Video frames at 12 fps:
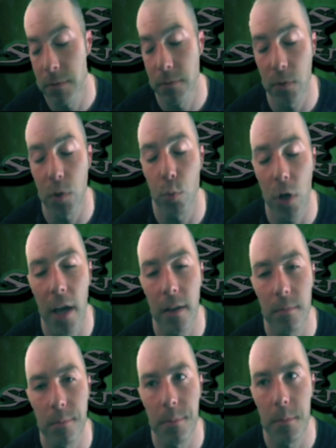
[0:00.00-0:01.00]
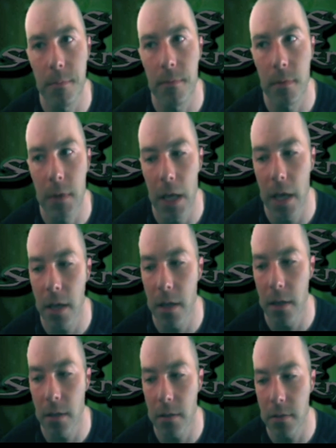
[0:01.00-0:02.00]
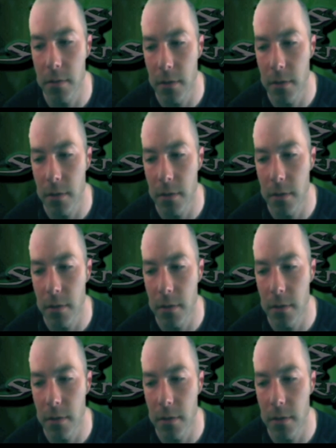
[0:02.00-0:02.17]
full of pride. And